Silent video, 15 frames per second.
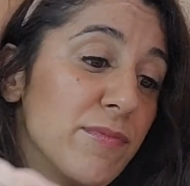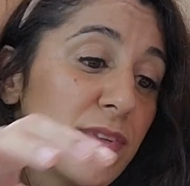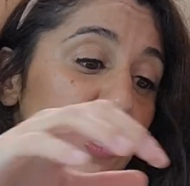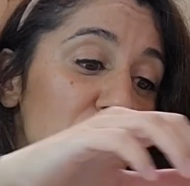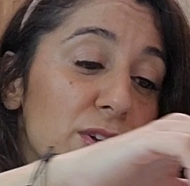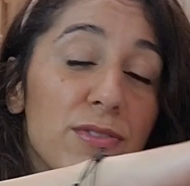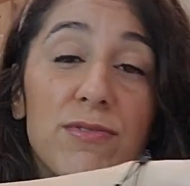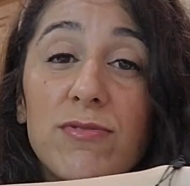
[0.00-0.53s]

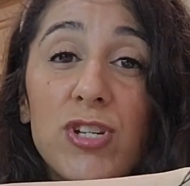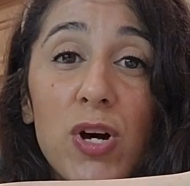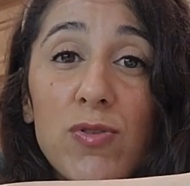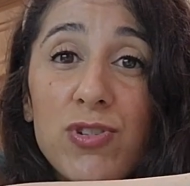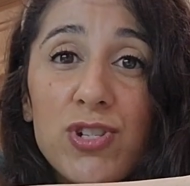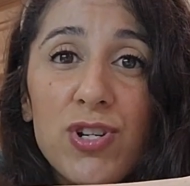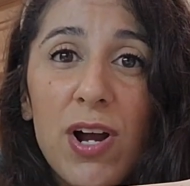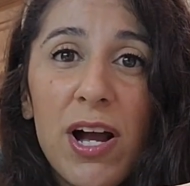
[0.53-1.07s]
little
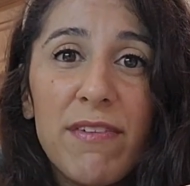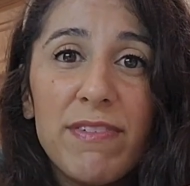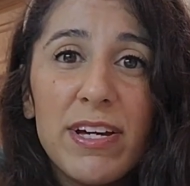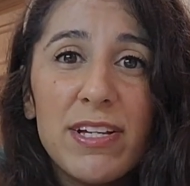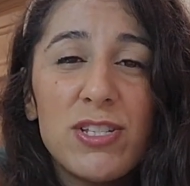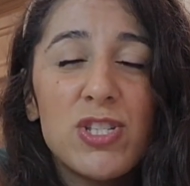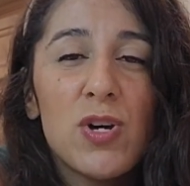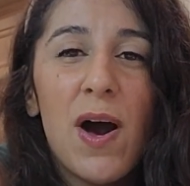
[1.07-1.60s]
toaster
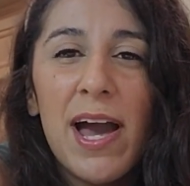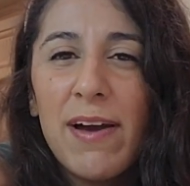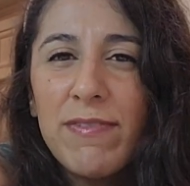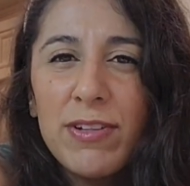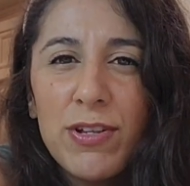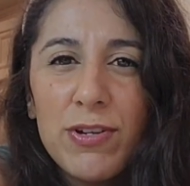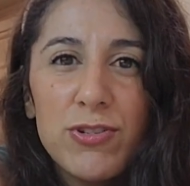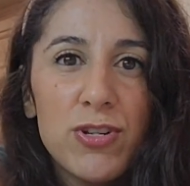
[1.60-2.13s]
oven. So I have a
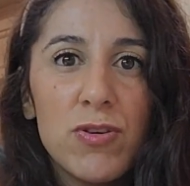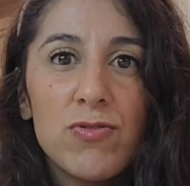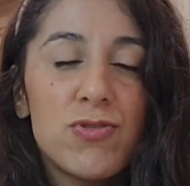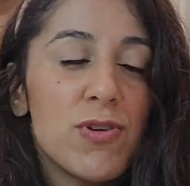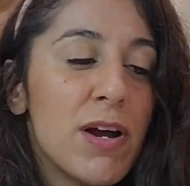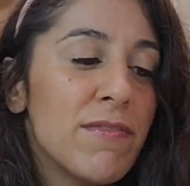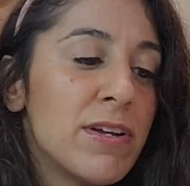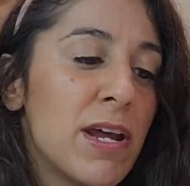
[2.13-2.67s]
little toaster
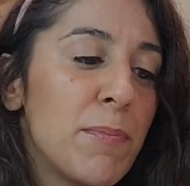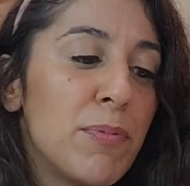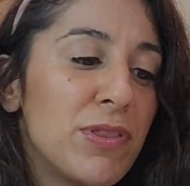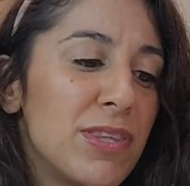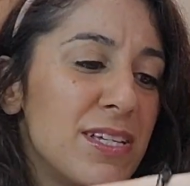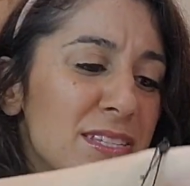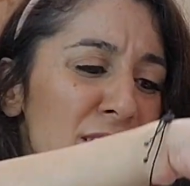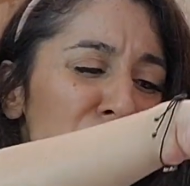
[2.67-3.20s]
oven. I put
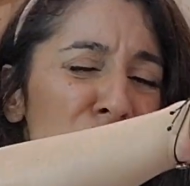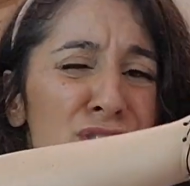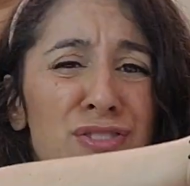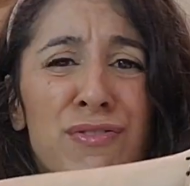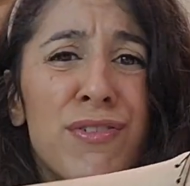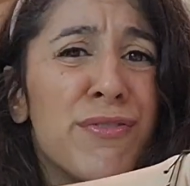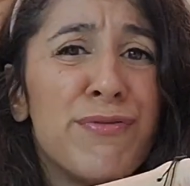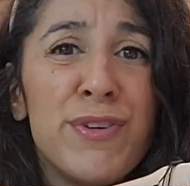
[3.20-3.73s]
these in just
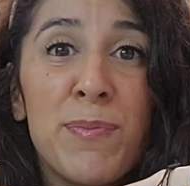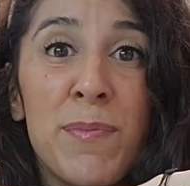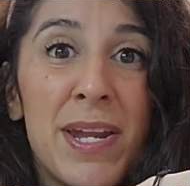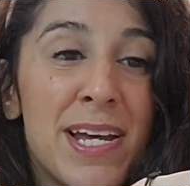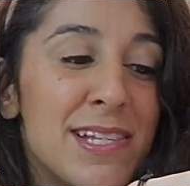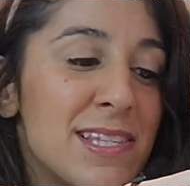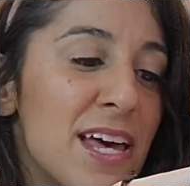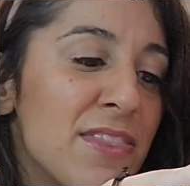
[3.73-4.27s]
for a few
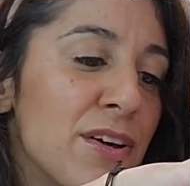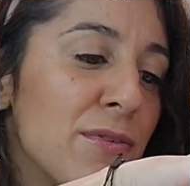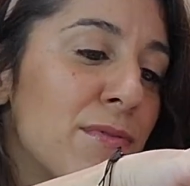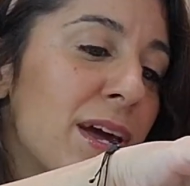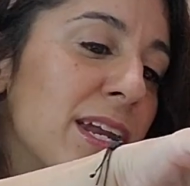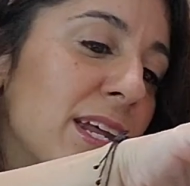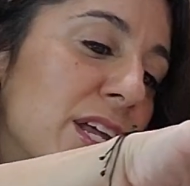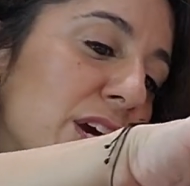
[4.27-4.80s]
minutes and they're
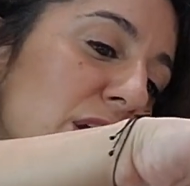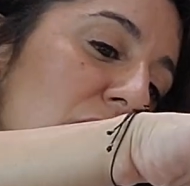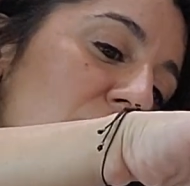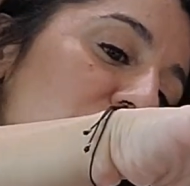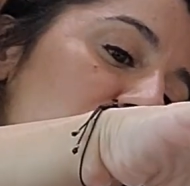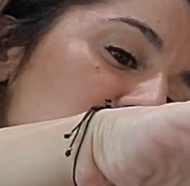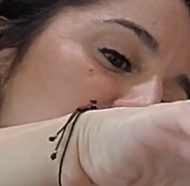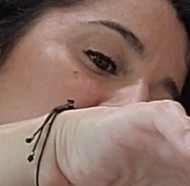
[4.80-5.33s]
ready to
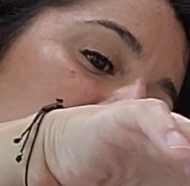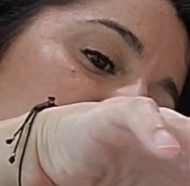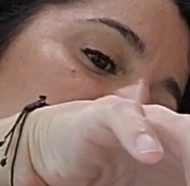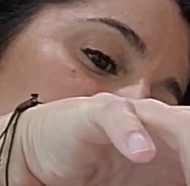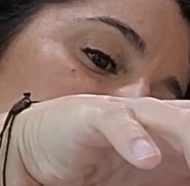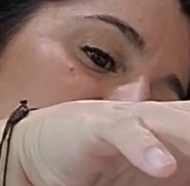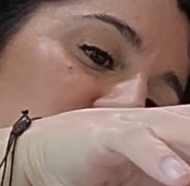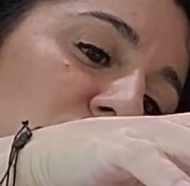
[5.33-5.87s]
go.
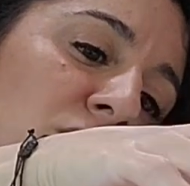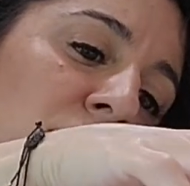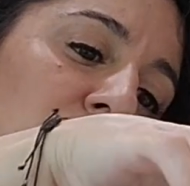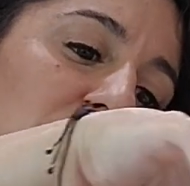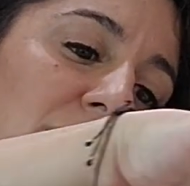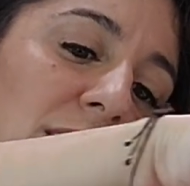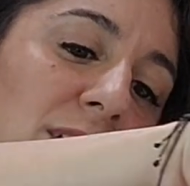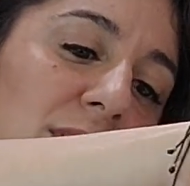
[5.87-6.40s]
I'll show you
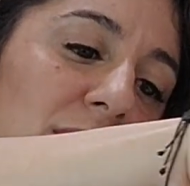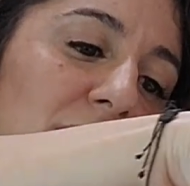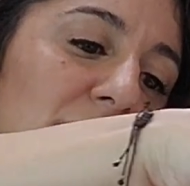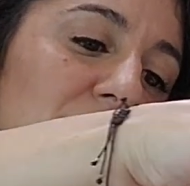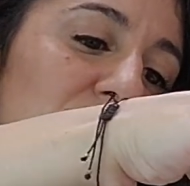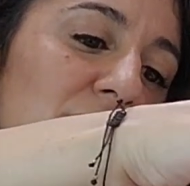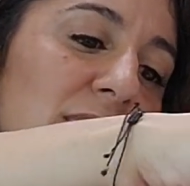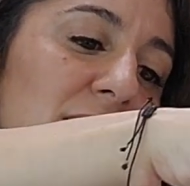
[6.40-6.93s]
what they look like.
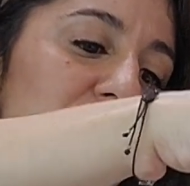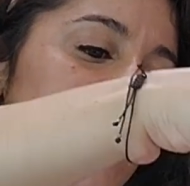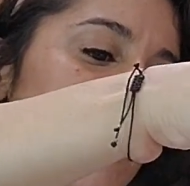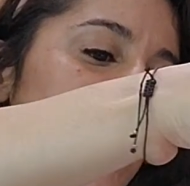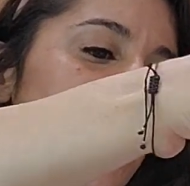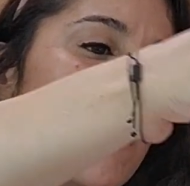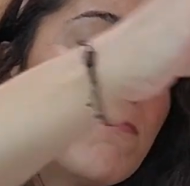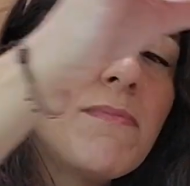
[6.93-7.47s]
They're these
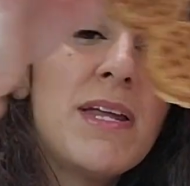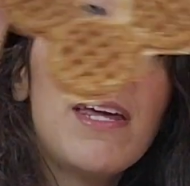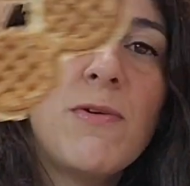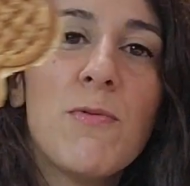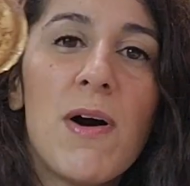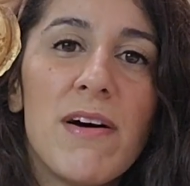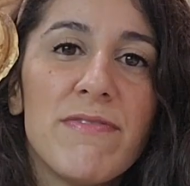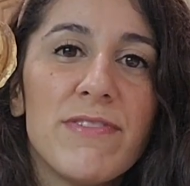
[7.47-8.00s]
little mini
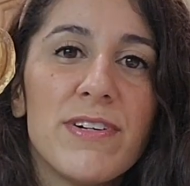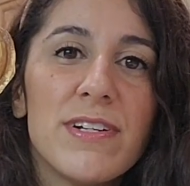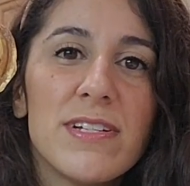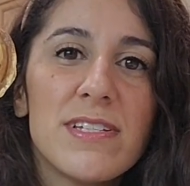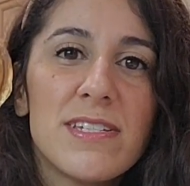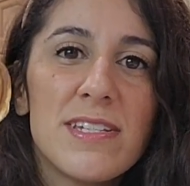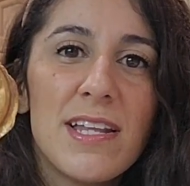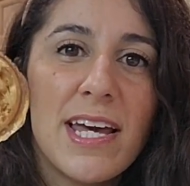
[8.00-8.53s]

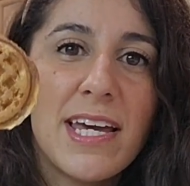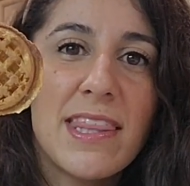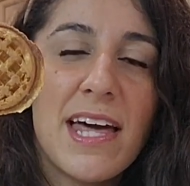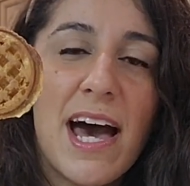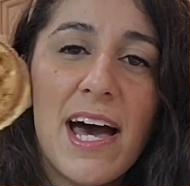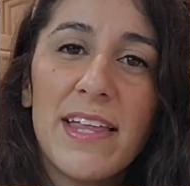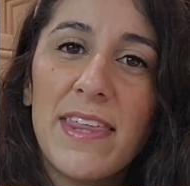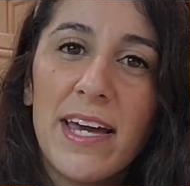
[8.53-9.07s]
waffles like
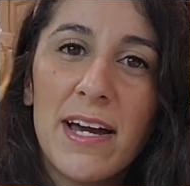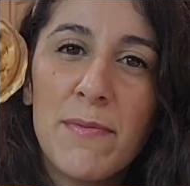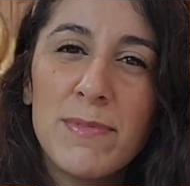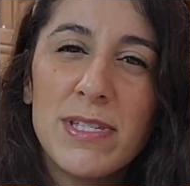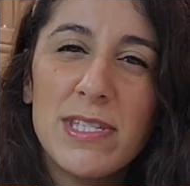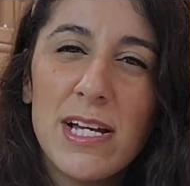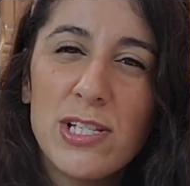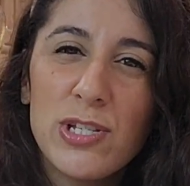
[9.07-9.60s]
that. They come in
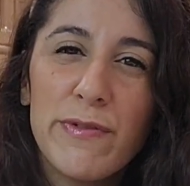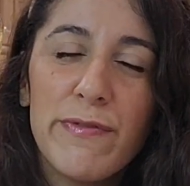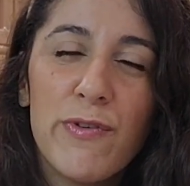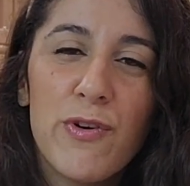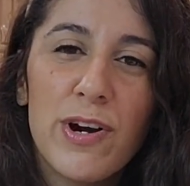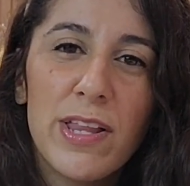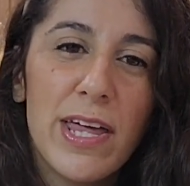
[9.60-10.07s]
sets of 4